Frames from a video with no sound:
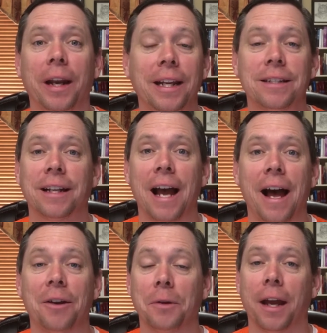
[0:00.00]
He's a
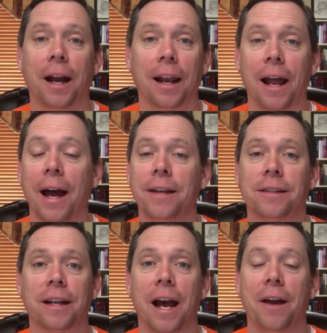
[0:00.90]
God who cannot lie. He's
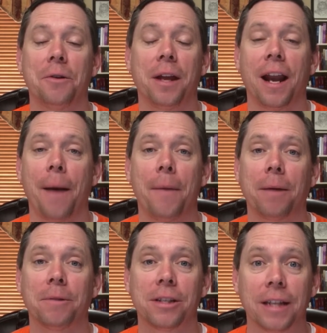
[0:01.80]
a God who cannot
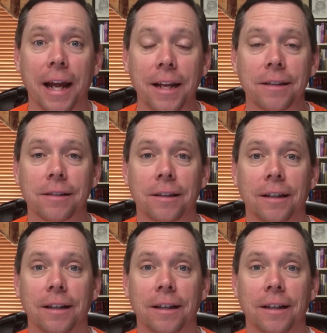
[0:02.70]
make mistakes.